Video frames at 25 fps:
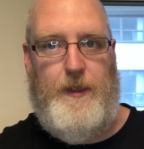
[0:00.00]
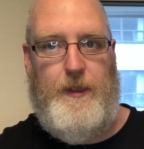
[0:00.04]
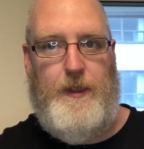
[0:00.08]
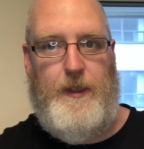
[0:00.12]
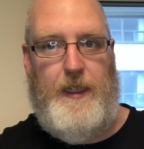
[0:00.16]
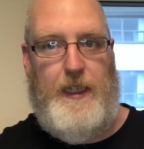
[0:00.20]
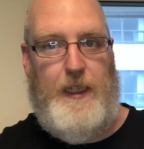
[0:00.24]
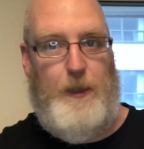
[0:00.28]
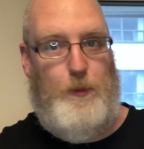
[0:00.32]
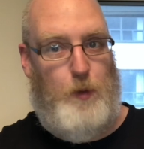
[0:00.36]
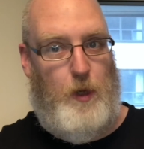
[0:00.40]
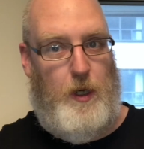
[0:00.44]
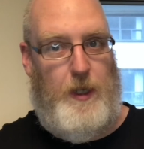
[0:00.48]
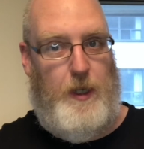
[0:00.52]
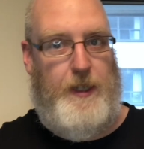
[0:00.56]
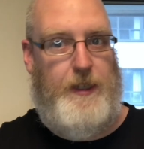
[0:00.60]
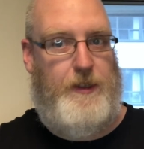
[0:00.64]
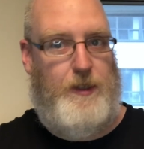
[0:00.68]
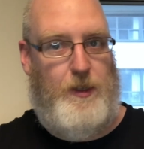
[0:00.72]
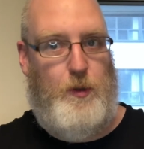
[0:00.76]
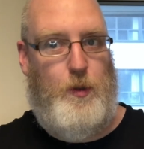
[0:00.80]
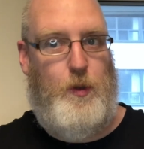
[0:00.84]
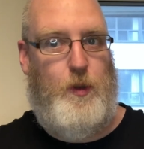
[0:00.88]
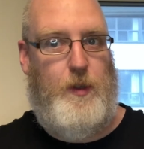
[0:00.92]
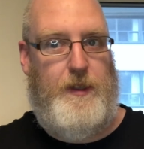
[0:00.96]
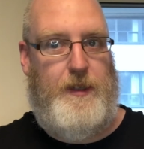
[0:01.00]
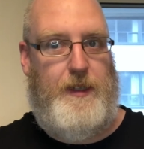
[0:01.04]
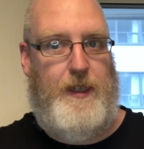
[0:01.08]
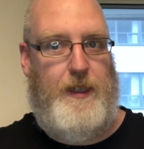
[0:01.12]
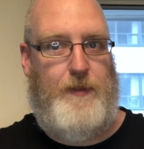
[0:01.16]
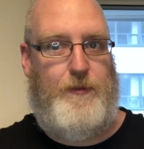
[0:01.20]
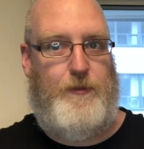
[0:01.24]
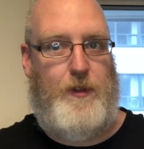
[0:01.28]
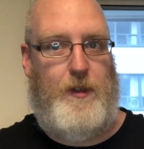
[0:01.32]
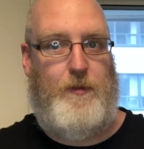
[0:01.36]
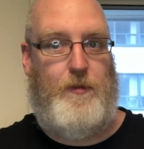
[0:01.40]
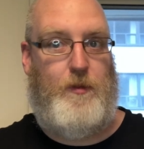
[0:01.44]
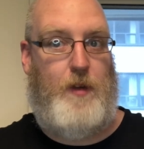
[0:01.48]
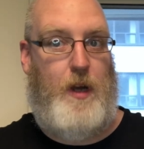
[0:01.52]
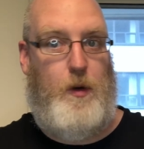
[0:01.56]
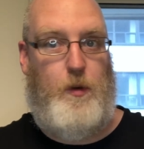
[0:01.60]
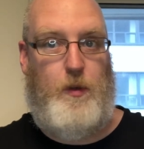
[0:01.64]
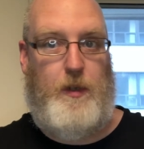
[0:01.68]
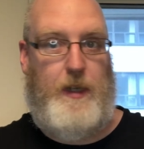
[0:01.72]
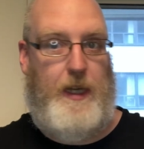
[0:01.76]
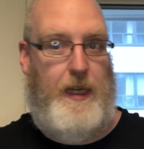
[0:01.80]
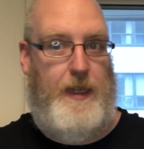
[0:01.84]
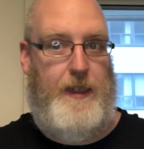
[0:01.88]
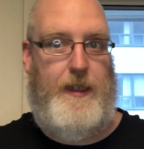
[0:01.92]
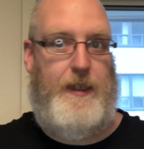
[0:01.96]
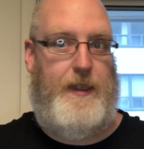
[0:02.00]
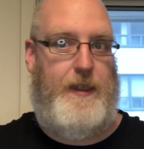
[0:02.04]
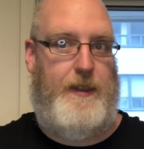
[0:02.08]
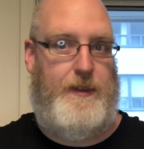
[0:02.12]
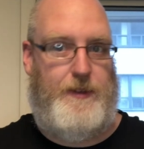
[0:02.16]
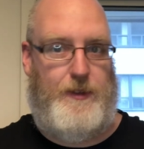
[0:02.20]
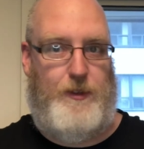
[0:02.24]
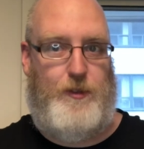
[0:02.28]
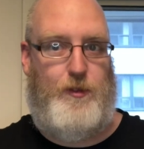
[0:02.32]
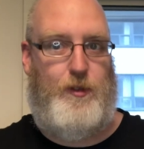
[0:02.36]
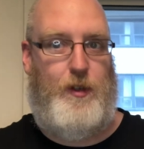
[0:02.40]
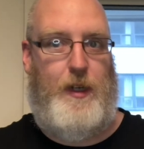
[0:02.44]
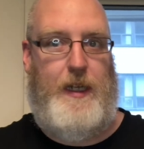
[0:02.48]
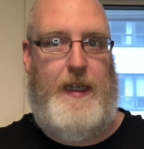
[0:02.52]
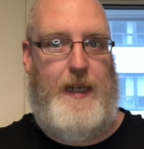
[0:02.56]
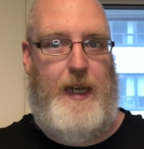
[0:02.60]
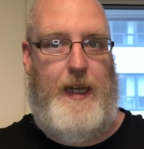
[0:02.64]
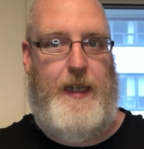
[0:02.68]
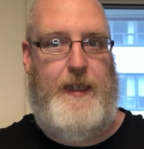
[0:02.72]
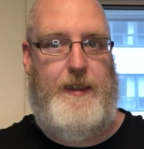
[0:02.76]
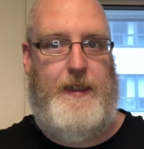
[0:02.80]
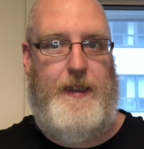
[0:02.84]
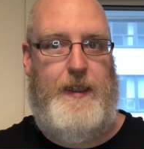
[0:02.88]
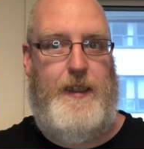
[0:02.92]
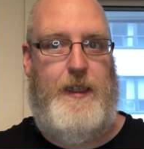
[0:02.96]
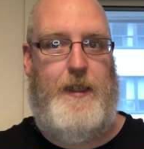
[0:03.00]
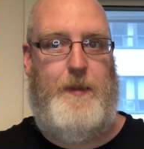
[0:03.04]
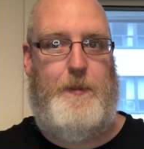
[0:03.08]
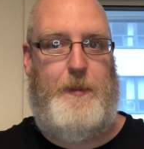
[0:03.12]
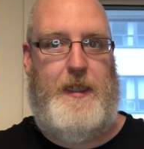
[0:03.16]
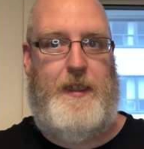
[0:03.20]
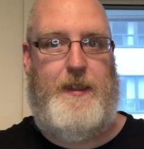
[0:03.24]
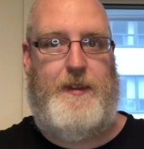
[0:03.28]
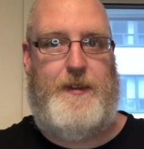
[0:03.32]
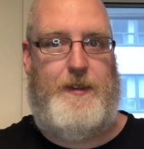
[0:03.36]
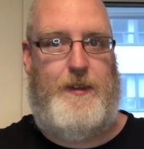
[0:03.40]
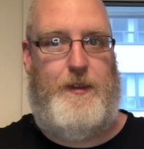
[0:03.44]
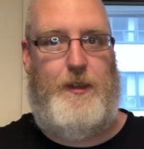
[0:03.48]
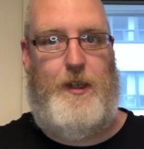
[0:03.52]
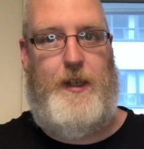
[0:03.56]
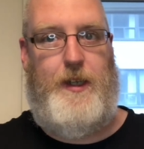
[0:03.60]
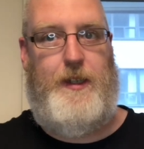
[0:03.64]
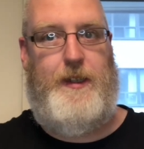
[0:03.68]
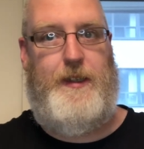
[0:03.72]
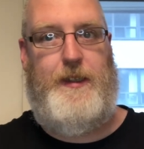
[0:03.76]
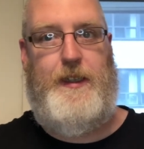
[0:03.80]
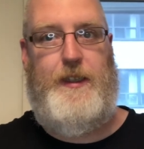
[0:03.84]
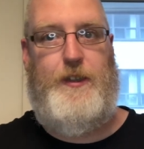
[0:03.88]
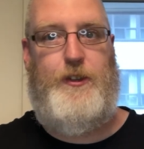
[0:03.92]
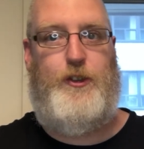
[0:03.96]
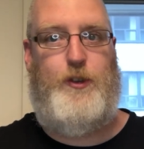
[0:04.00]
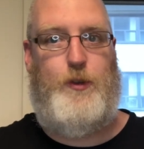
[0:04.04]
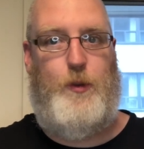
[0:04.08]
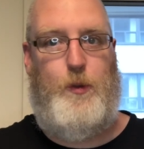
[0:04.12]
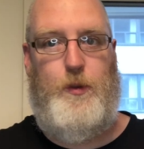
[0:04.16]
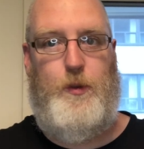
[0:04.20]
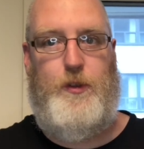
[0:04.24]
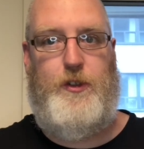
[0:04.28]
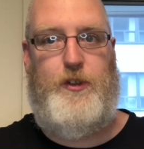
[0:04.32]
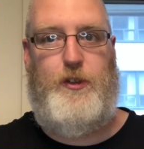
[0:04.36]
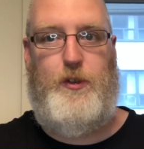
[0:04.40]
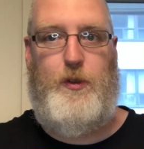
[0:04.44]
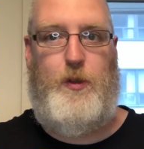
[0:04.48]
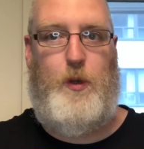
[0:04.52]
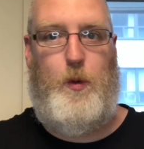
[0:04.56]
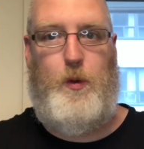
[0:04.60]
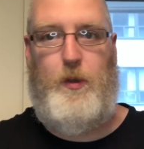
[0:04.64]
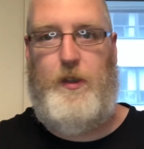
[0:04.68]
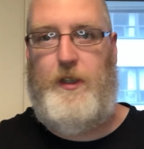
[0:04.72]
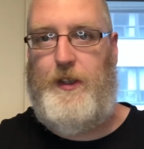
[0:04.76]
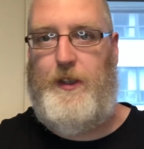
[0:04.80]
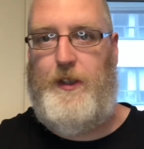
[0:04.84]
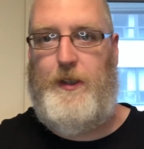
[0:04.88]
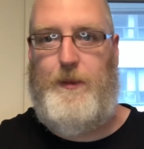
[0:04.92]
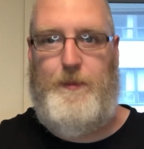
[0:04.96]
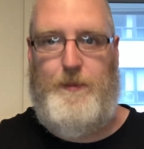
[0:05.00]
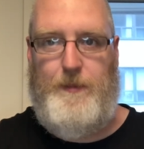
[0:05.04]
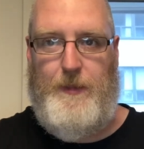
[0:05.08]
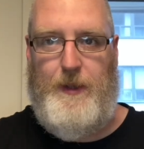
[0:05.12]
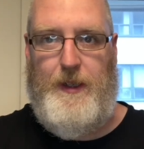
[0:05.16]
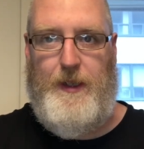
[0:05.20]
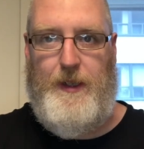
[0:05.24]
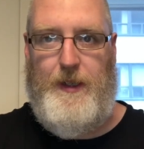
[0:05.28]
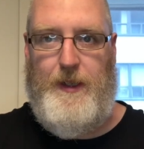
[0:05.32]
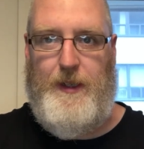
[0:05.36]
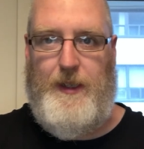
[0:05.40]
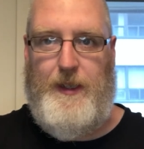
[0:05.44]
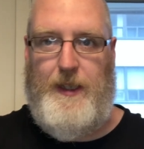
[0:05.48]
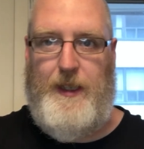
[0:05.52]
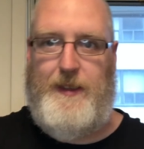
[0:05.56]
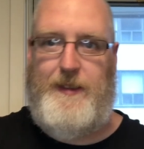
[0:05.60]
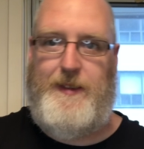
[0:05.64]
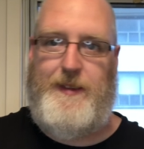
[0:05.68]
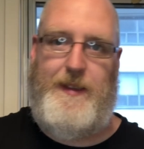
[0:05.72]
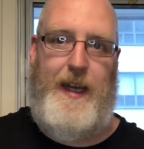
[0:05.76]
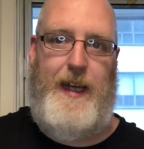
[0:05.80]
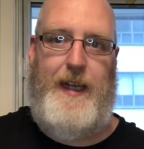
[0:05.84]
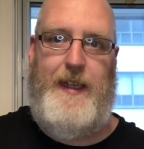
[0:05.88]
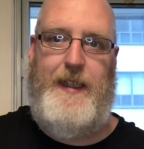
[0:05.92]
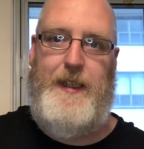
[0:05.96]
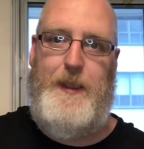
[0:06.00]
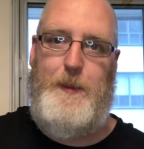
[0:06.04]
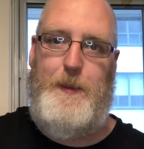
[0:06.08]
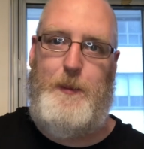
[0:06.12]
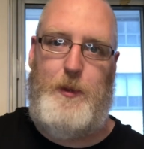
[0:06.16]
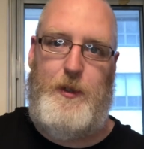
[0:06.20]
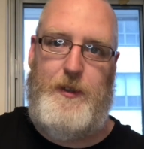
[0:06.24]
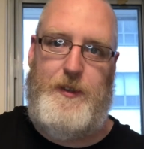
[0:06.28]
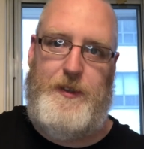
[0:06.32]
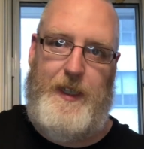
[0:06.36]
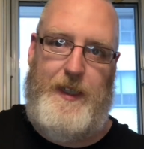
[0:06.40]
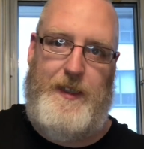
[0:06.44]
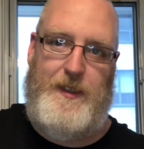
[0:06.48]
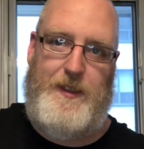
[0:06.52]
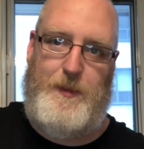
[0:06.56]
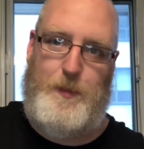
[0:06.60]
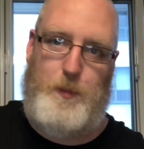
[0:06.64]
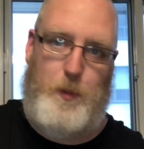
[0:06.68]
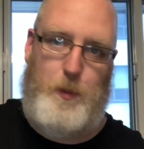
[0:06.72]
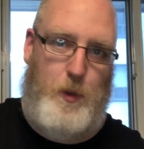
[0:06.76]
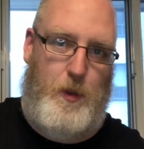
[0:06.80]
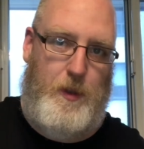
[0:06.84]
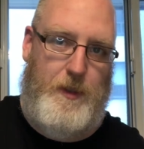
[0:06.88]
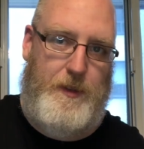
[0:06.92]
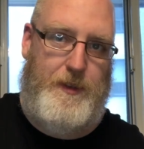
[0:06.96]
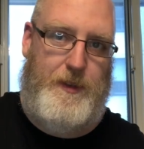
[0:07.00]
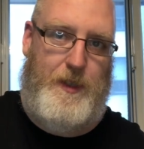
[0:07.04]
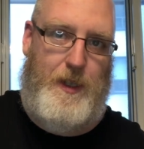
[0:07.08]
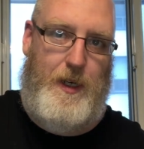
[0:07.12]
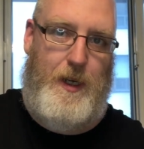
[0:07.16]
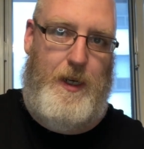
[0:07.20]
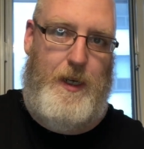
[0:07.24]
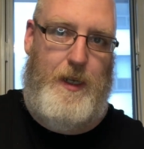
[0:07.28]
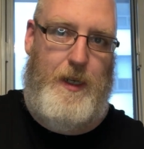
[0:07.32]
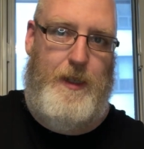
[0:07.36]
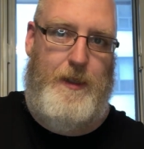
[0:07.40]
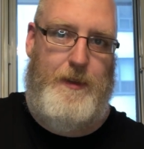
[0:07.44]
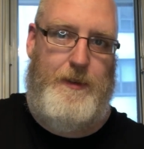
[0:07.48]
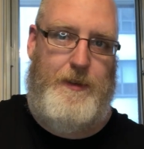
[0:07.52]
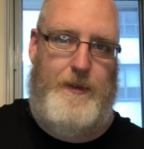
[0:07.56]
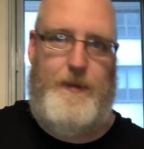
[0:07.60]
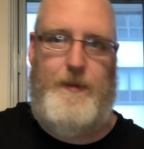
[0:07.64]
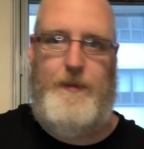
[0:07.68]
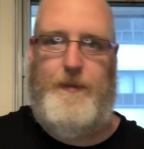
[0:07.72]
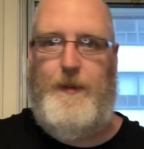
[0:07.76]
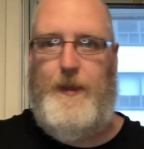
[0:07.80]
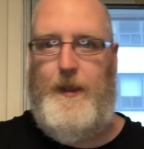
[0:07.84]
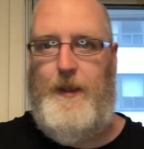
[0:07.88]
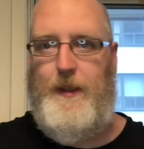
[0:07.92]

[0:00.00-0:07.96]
He wanted to go a different route. I think it's a great idea because a lot of these shows, you go to them, it's ninety percent sports cards,